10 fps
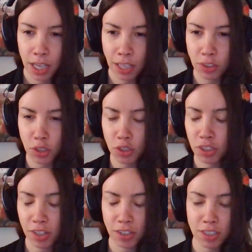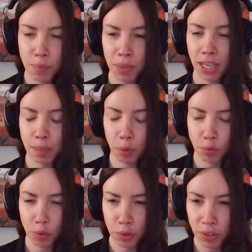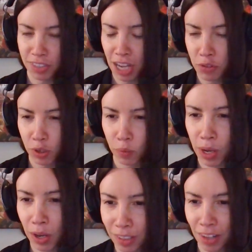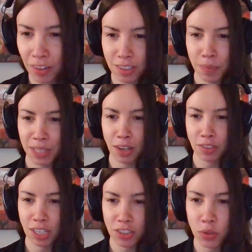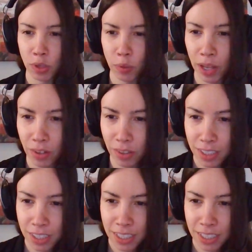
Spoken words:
And so usually there's something in the portfolio that's not doing well, and now there's something else that is doing well.